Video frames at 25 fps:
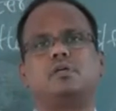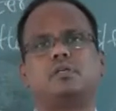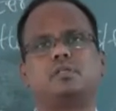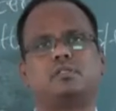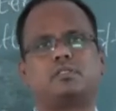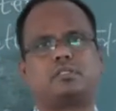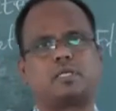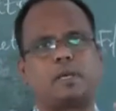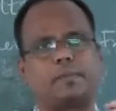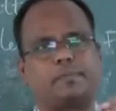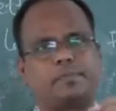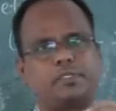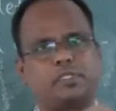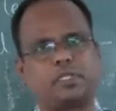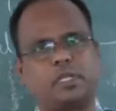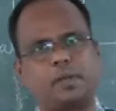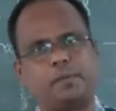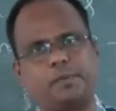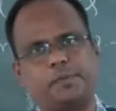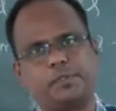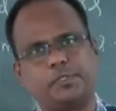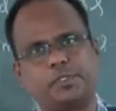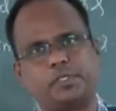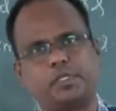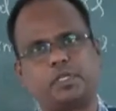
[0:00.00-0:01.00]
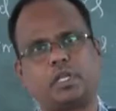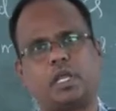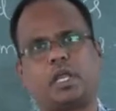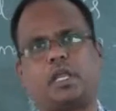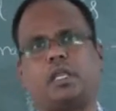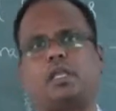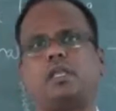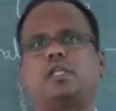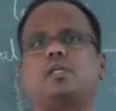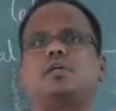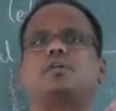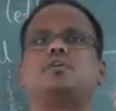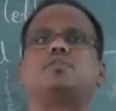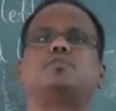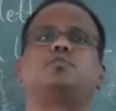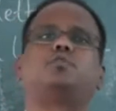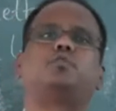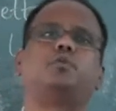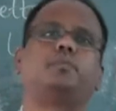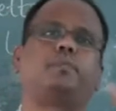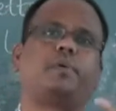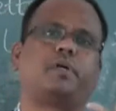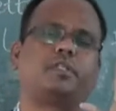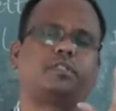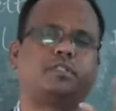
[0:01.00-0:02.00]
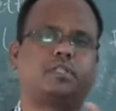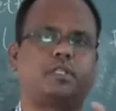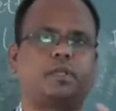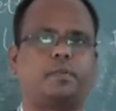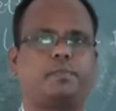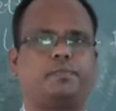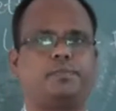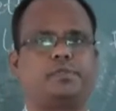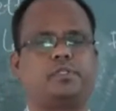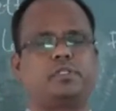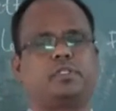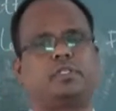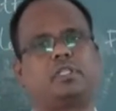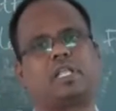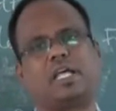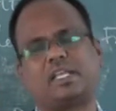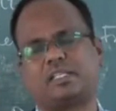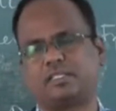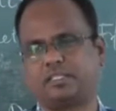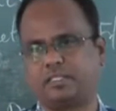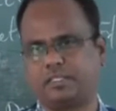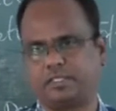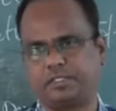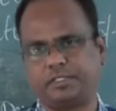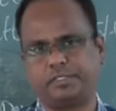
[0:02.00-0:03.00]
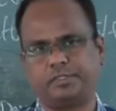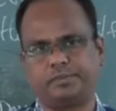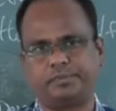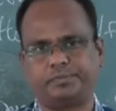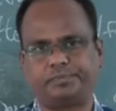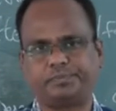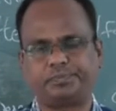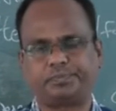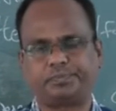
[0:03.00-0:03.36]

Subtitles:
subscription and superscription, that's it.